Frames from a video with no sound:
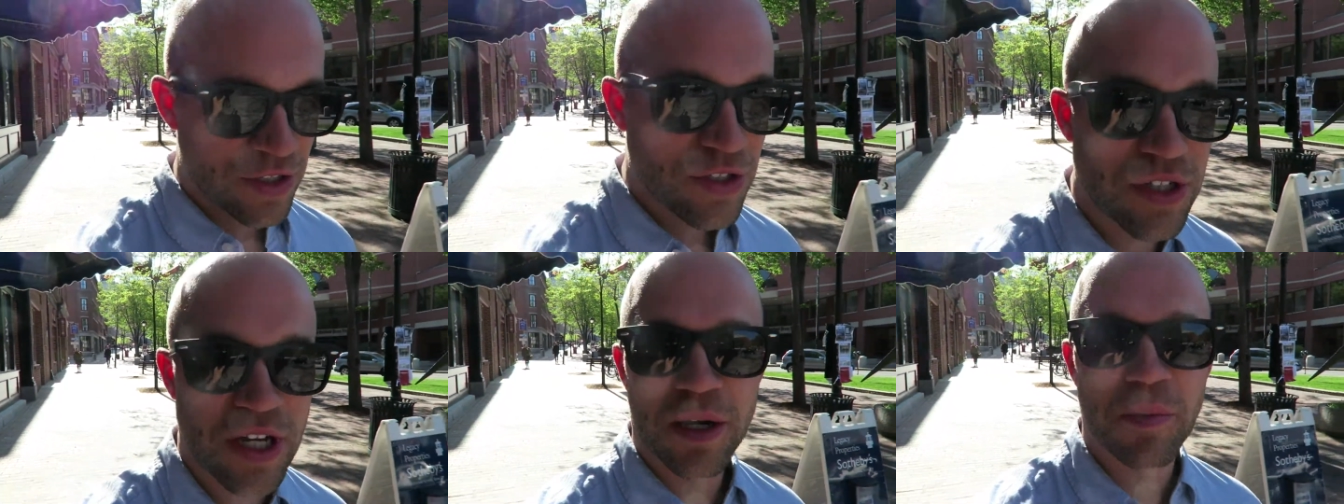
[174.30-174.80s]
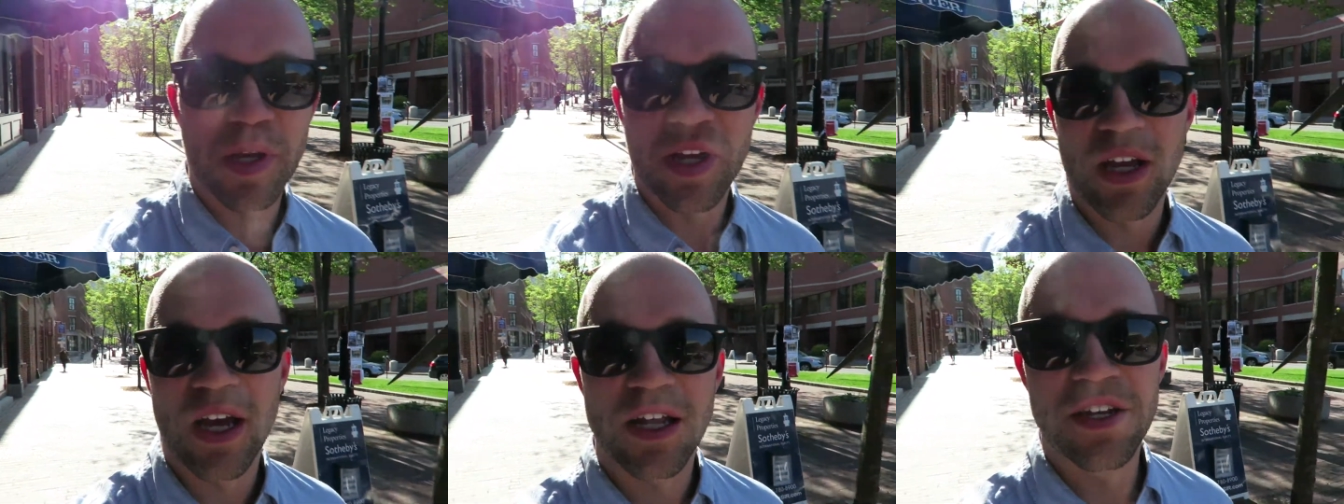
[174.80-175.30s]
it's gonna
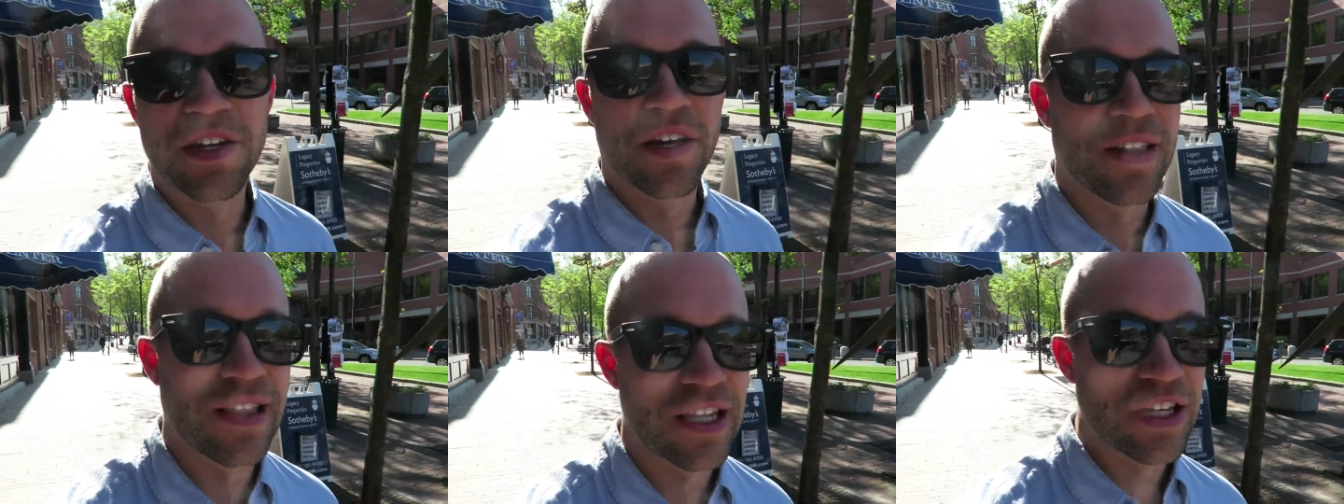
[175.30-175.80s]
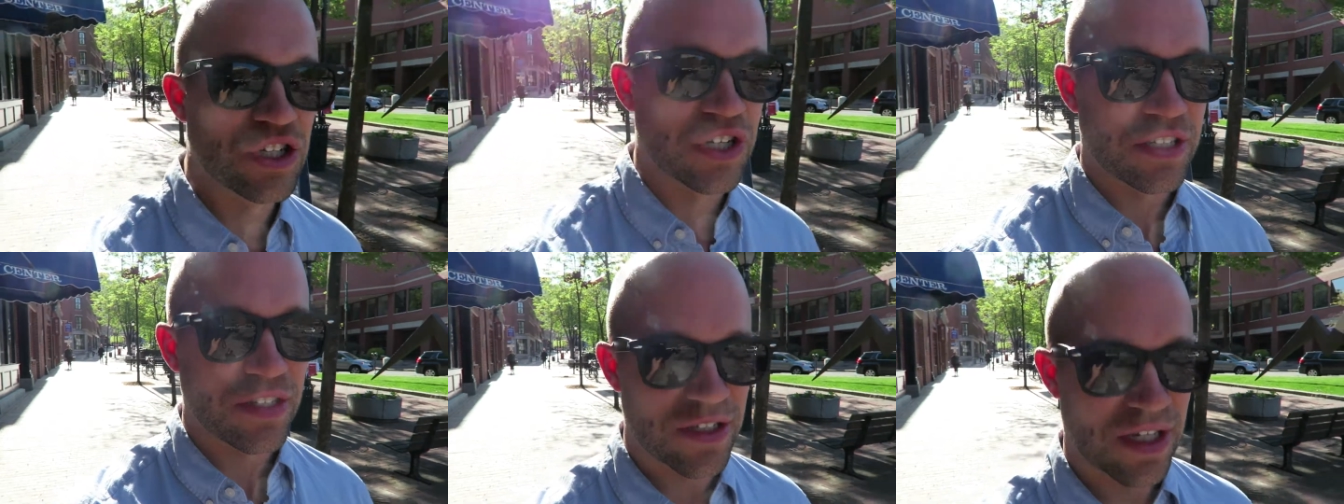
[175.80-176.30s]
be
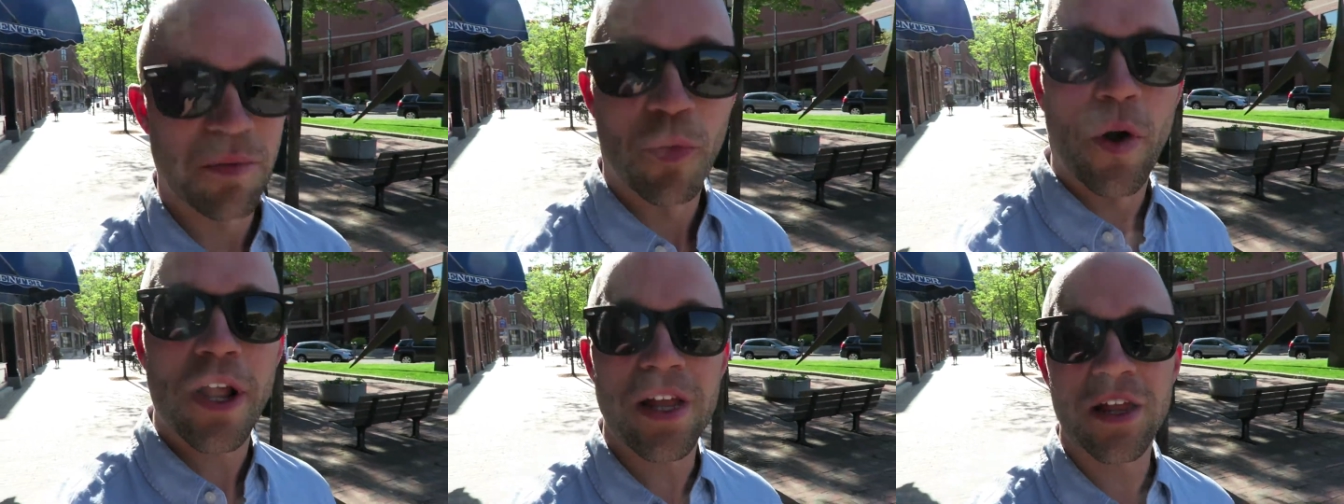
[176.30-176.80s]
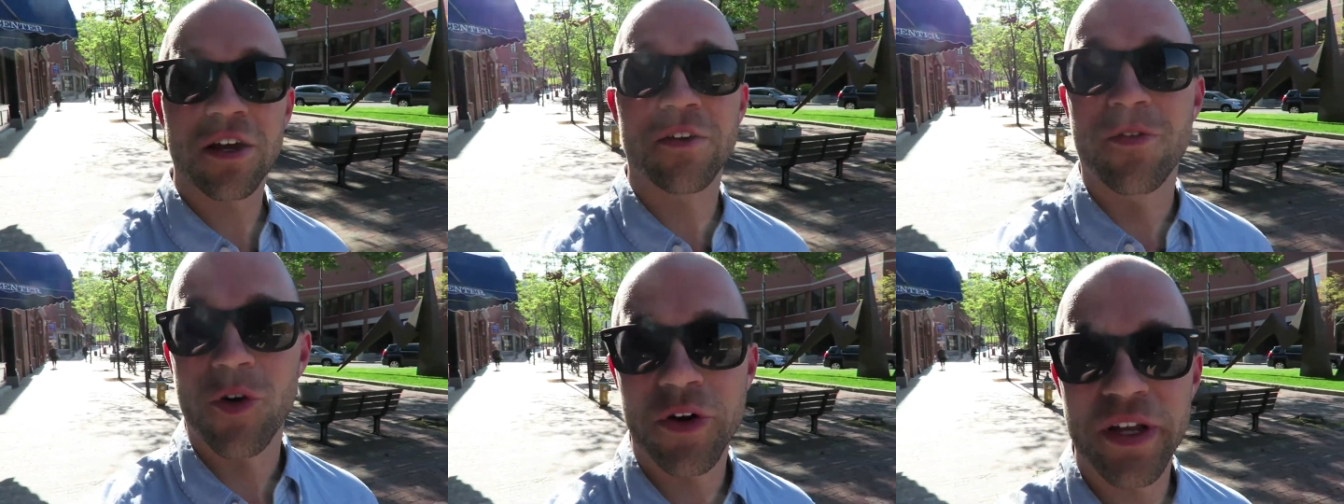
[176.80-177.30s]
delicious. Really
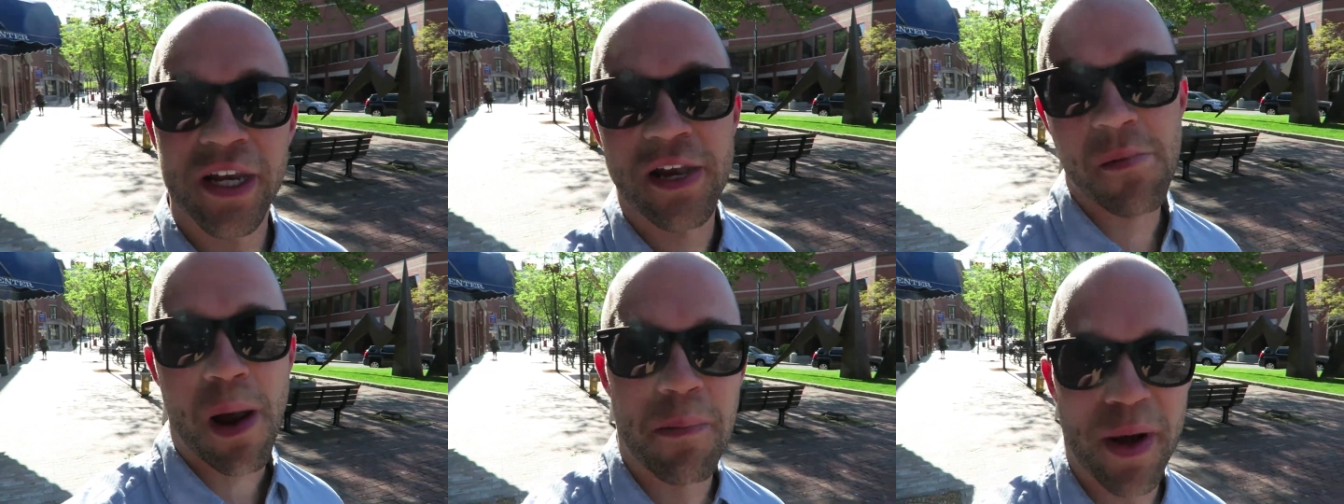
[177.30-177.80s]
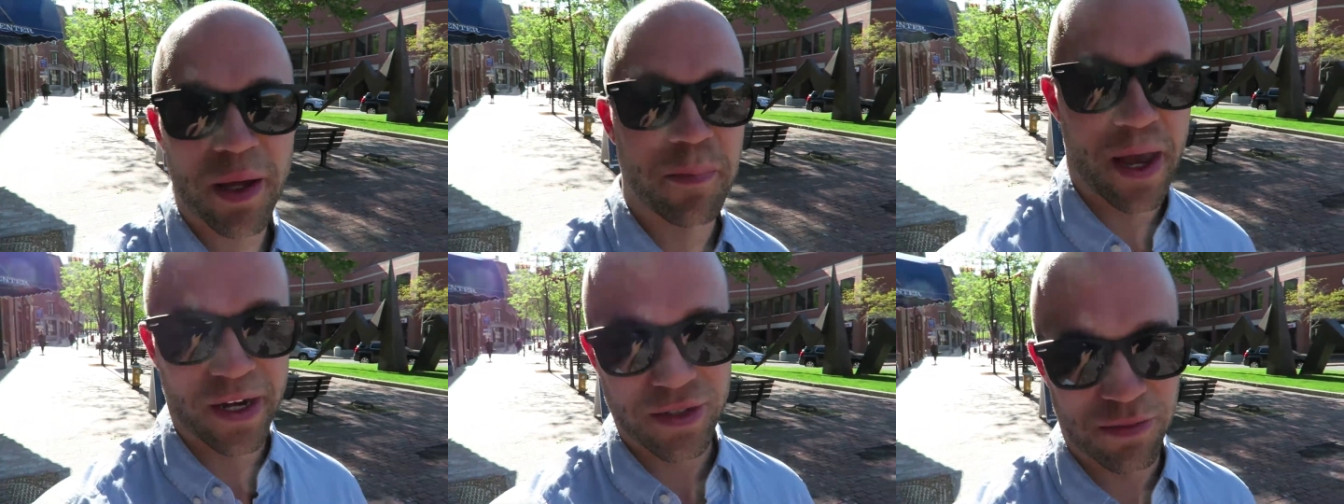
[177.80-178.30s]
looking forward to getting my bike
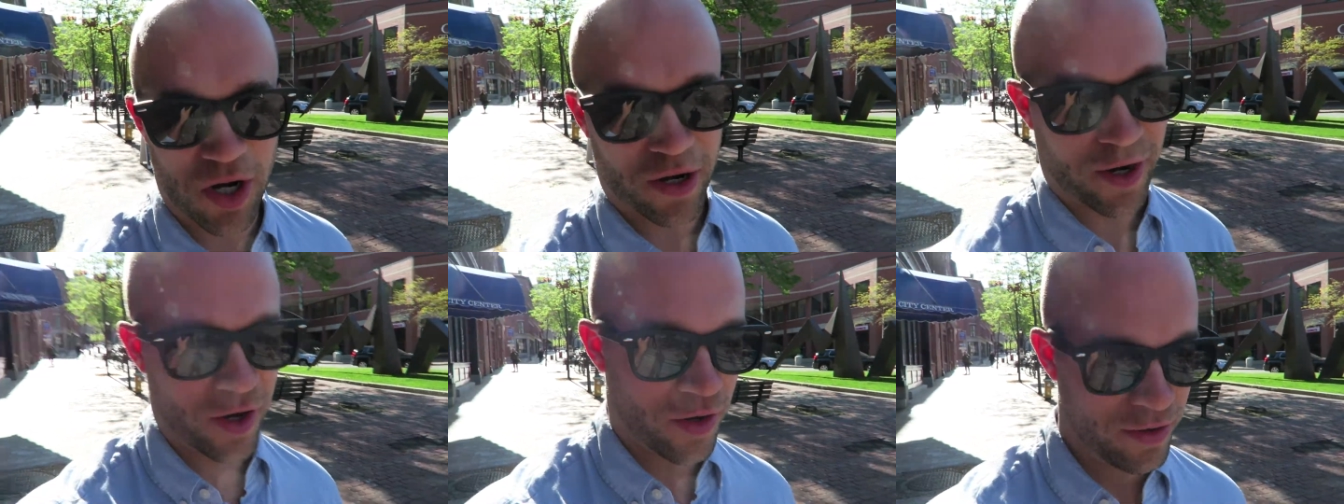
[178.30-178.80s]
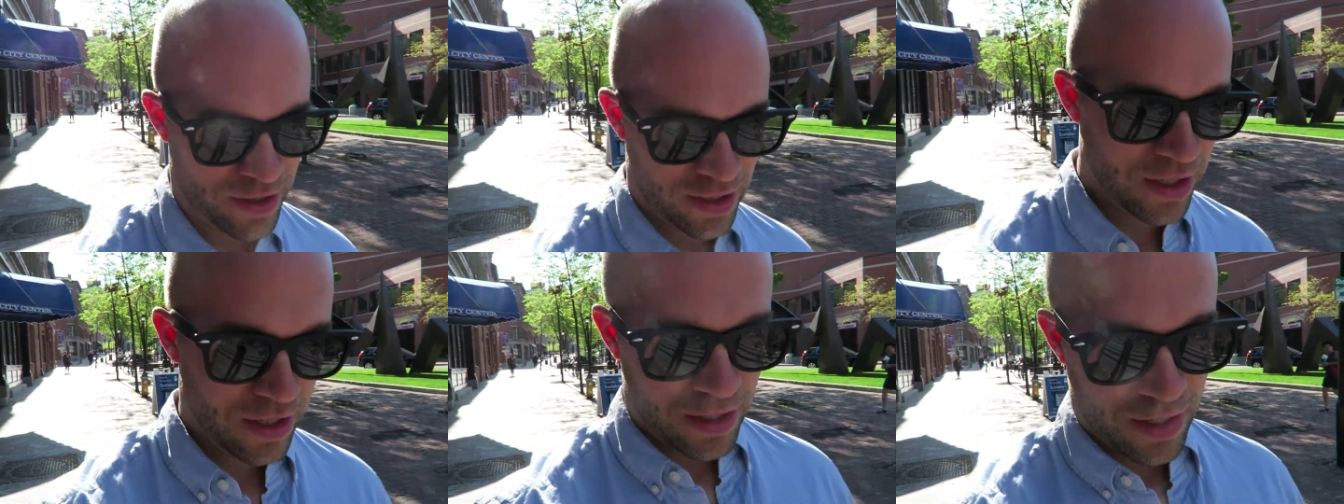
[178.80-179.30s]
back tomorrow.
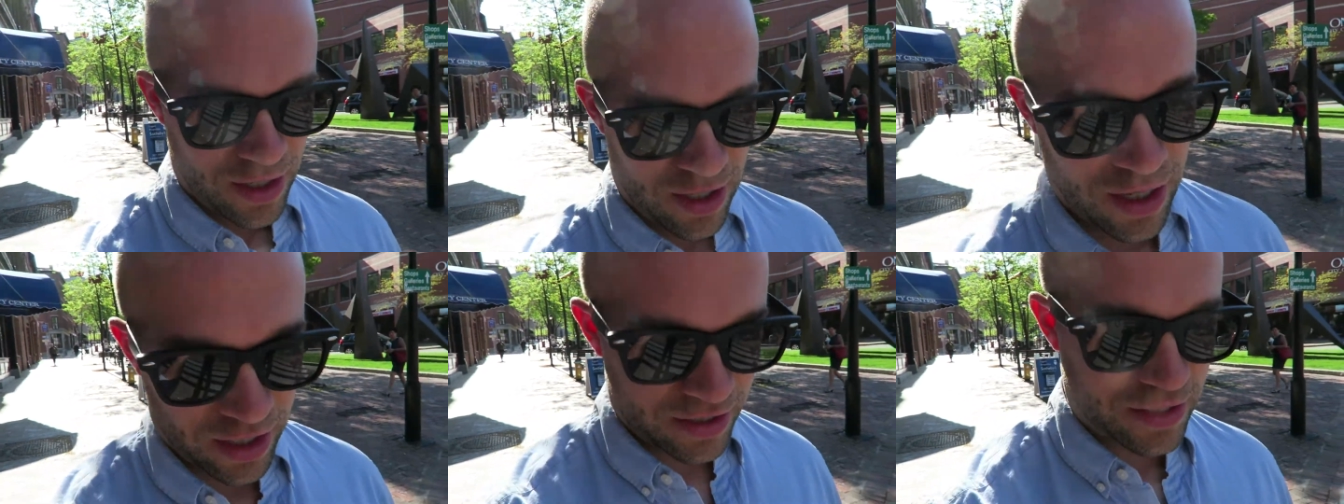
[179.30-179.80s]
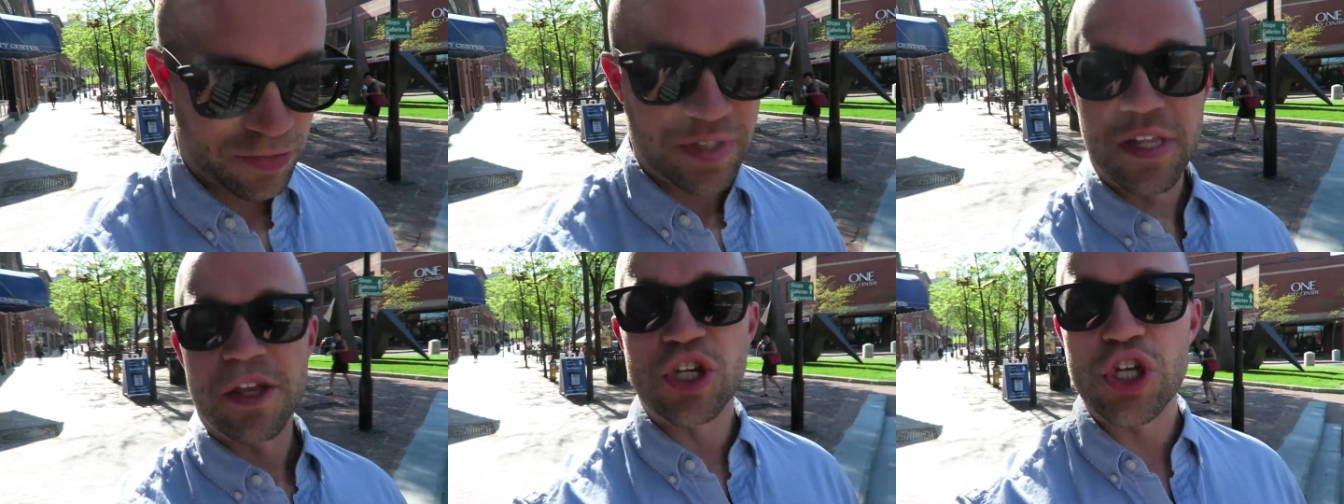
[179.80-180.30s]
Cause it
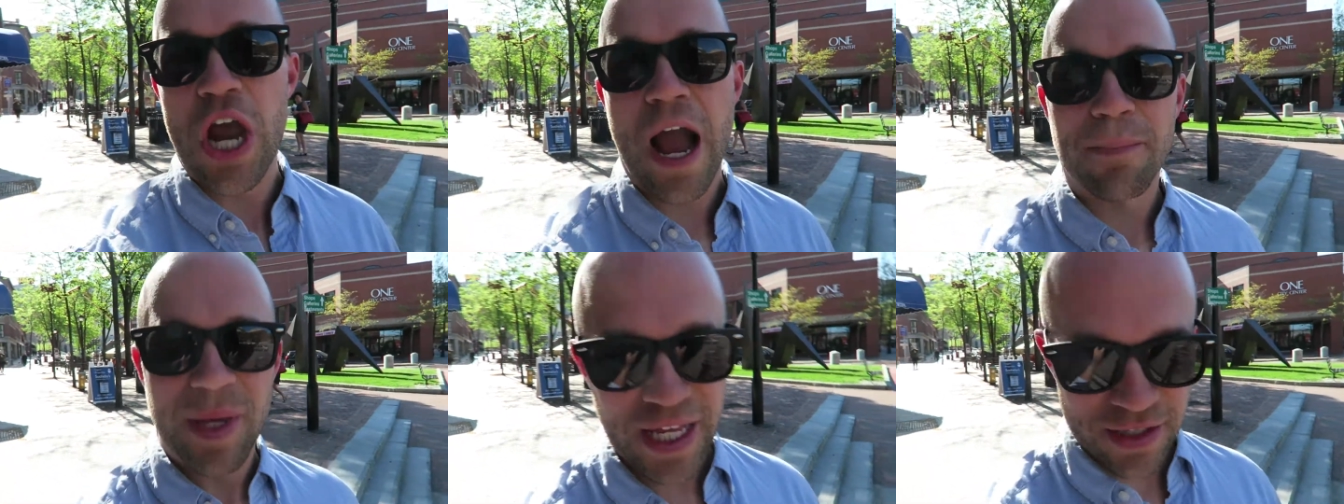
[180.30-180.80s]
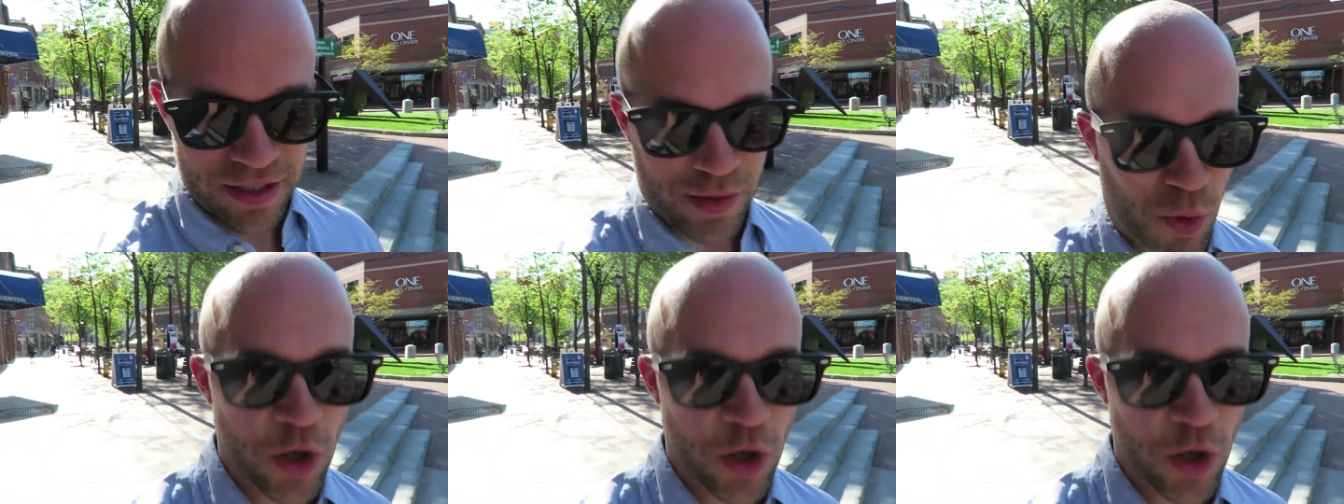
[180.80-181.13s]
was in the shop getting some